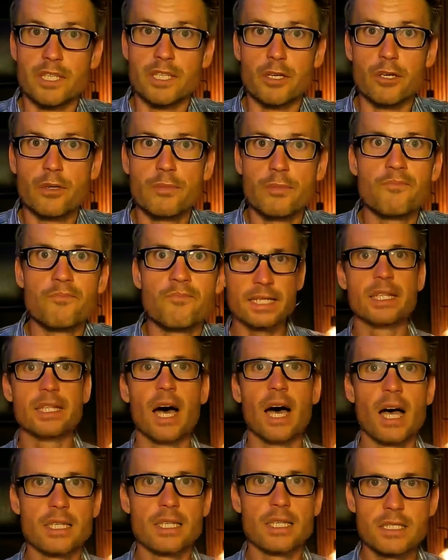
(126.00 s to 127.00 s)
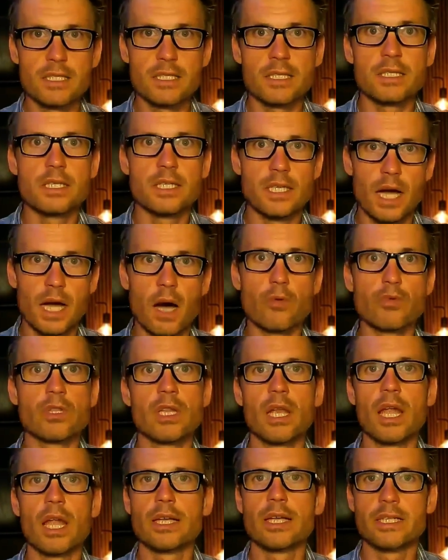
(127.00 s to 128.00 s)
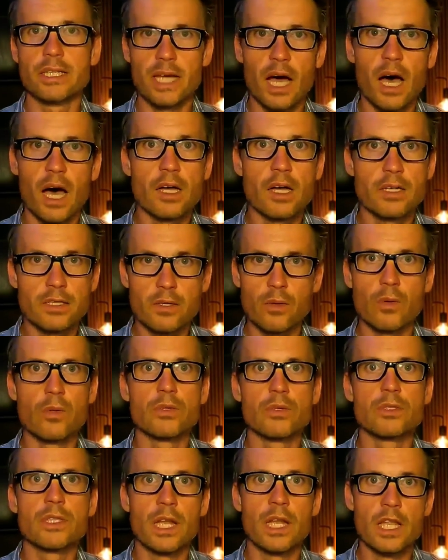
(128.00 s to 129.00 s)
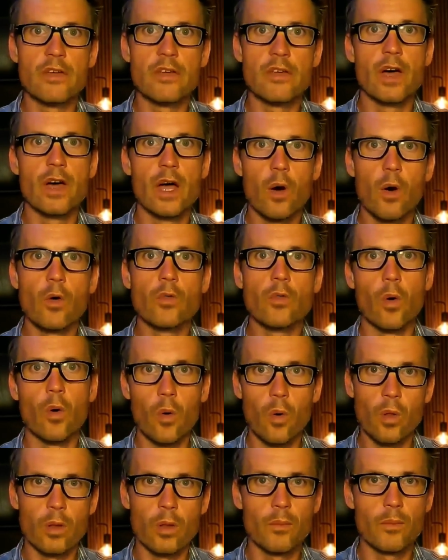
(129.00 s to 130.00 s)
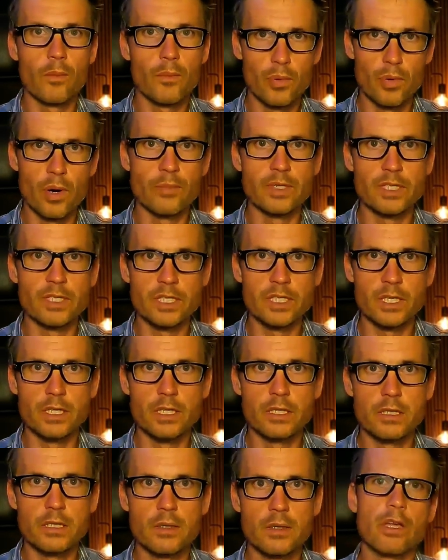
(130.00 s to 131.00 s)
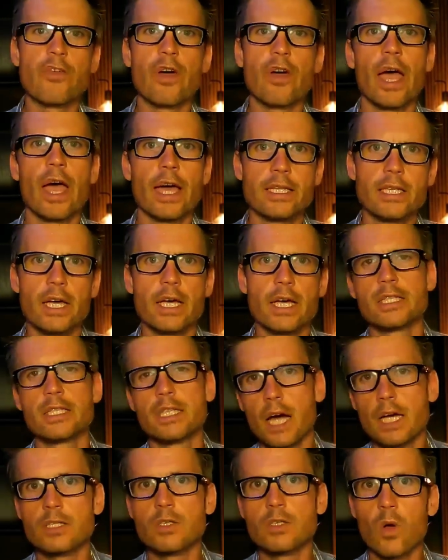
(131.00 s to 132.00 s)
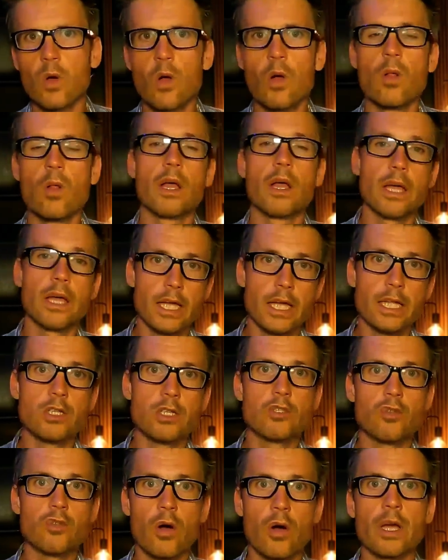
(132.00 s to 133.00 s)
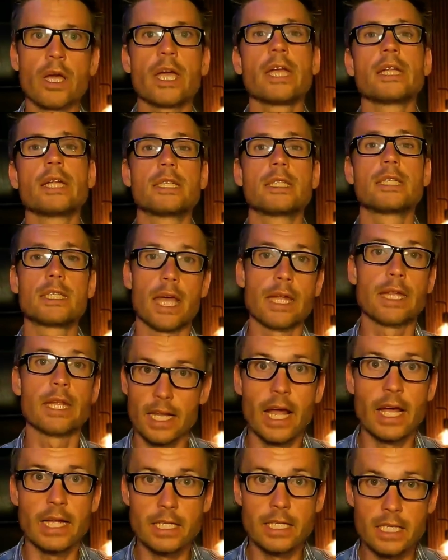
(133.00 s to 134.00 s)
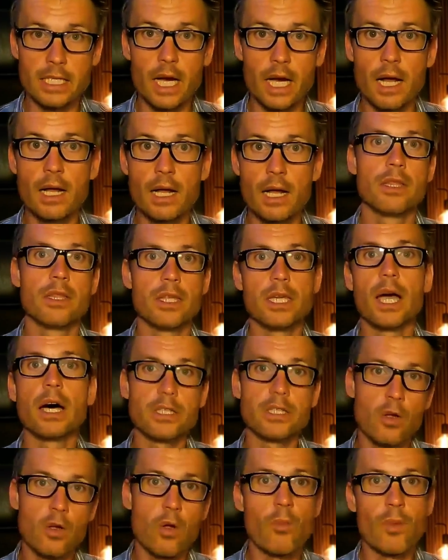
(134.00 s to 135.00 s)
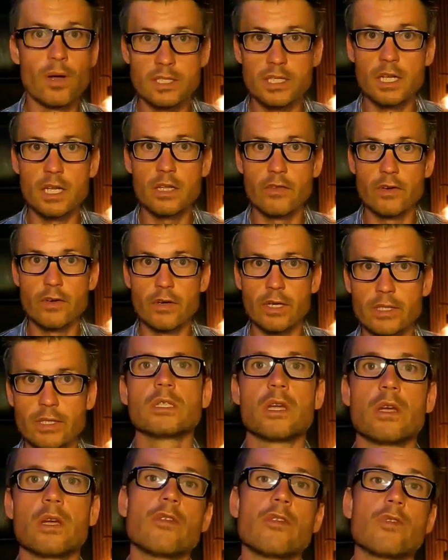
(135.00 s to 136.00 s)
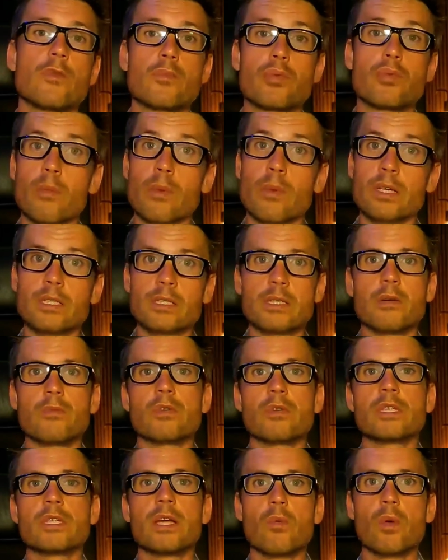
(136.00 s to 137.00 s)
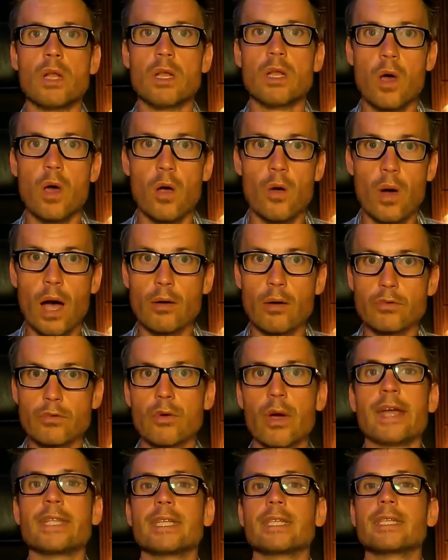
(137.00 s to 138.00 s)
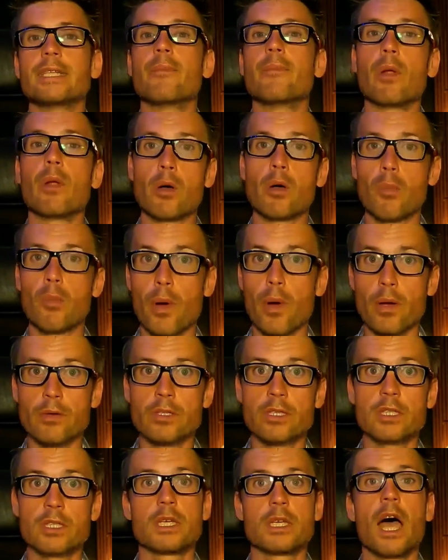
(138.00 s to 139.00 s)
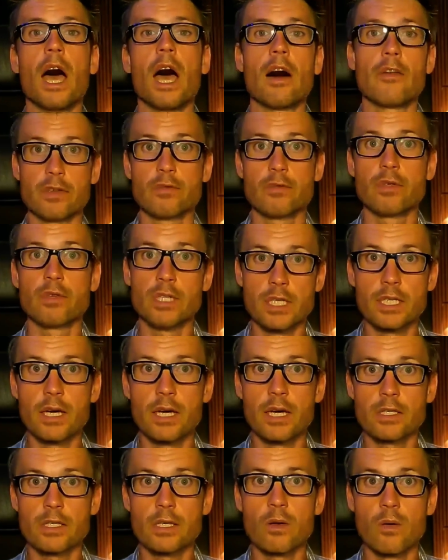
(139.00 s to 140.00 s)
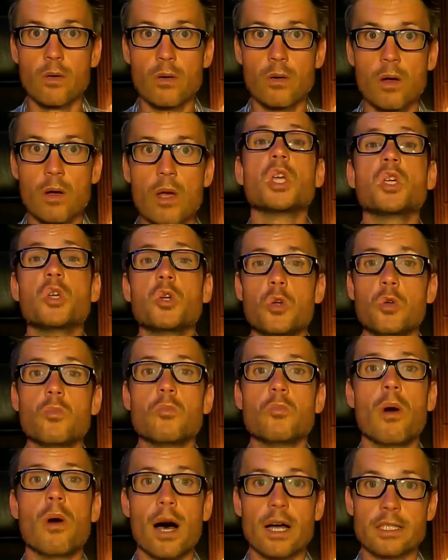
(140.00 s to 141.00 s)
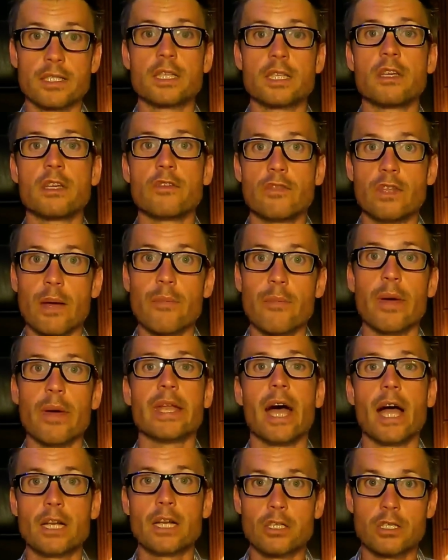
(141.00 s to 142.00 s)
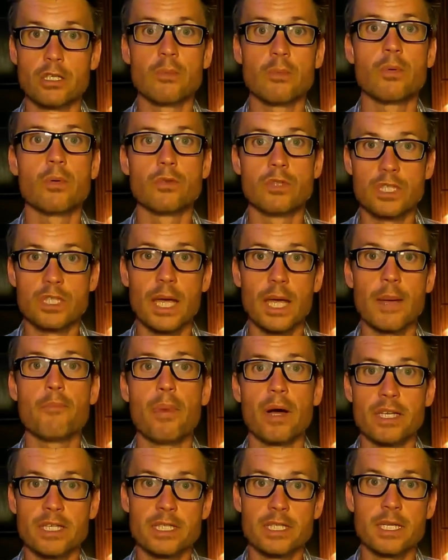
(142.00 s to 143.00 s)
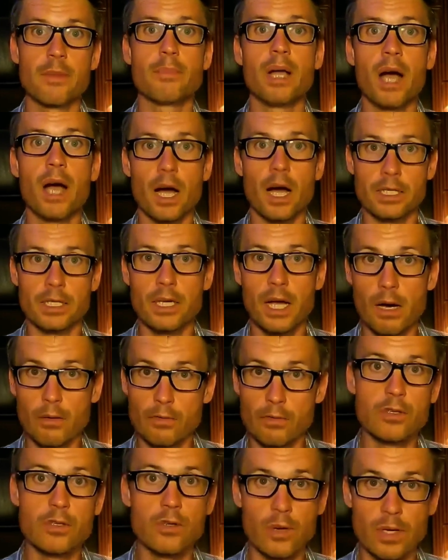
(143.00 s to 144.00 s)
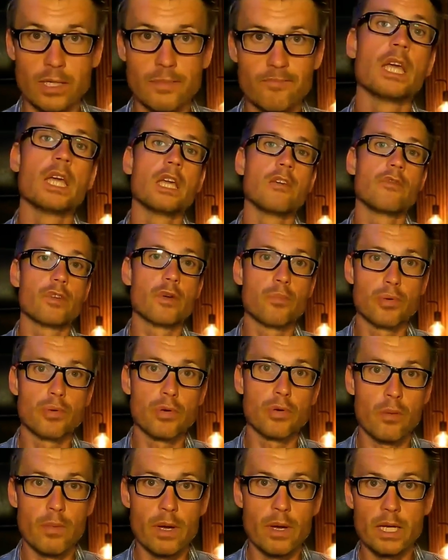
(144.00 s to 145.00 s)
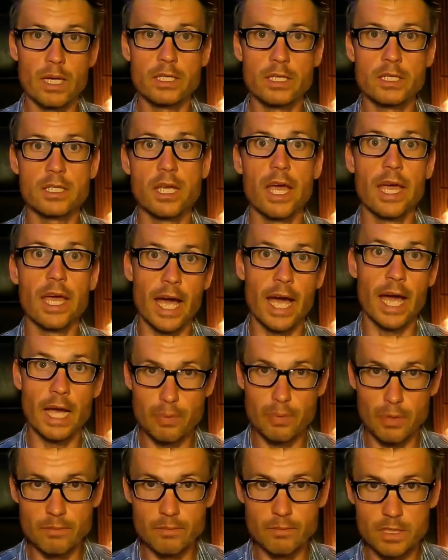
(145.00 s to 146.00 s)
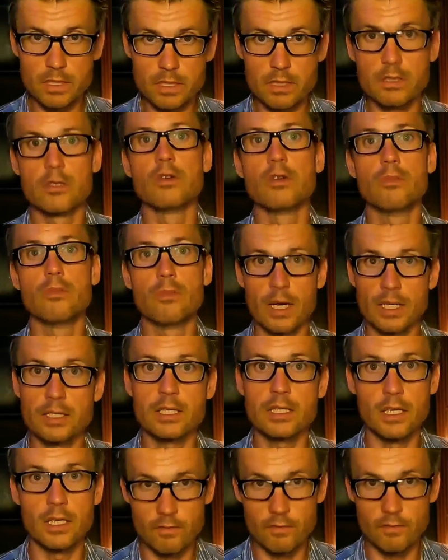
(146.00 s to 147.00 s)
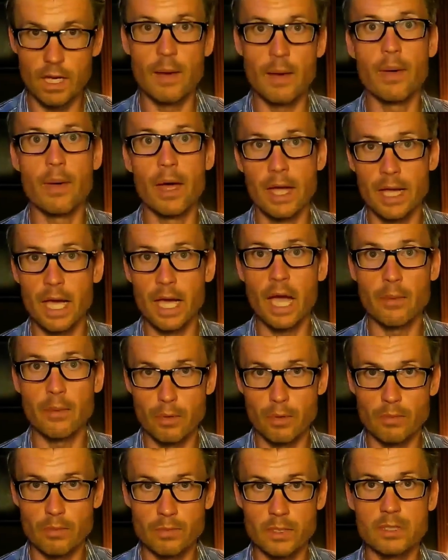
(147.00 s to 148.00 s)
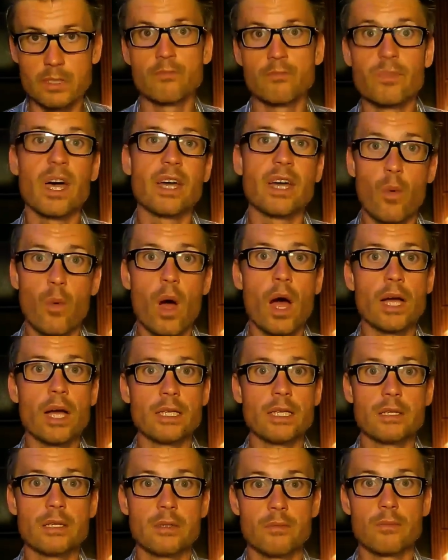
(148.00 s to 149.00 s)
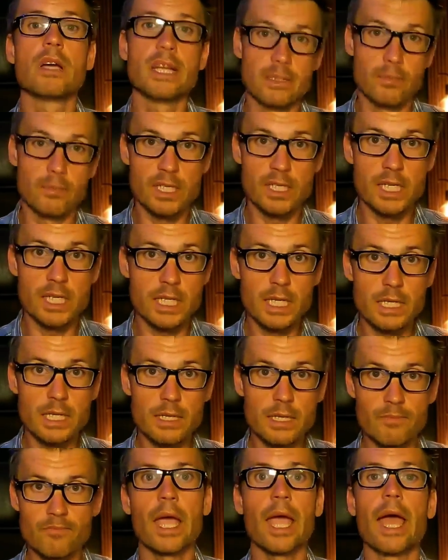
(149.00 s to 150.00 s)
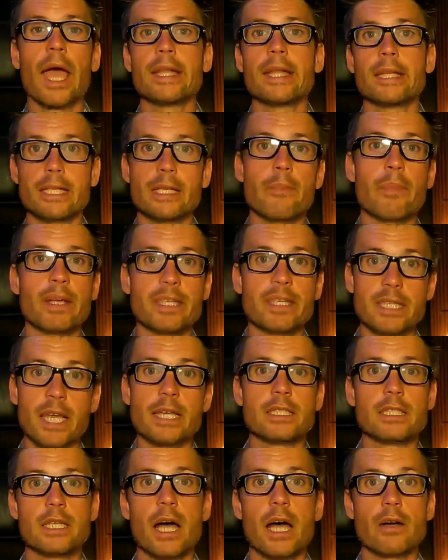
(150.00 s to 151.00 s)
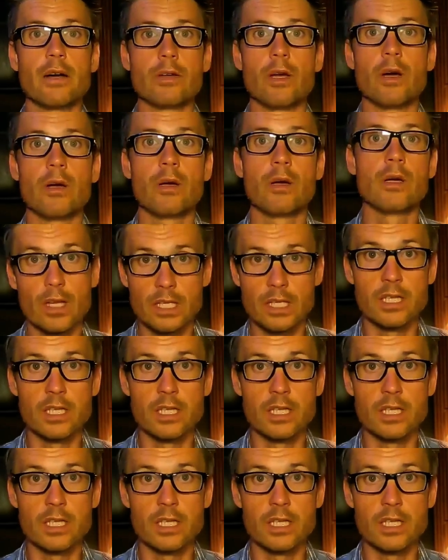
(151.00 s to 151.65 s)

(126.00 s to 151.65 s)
2, does the outlined article deliver on all promises? If a header, title, intro hints at an idea, the article must deliver it. So if you promise the reader will know how to edit the blog posts after reading the article, you must give them an actionable step-by-step guide how to do it. If you promise AI prompts, you must give them AI prompts. Otherwise, it's misleading, and in the best case scenario, it's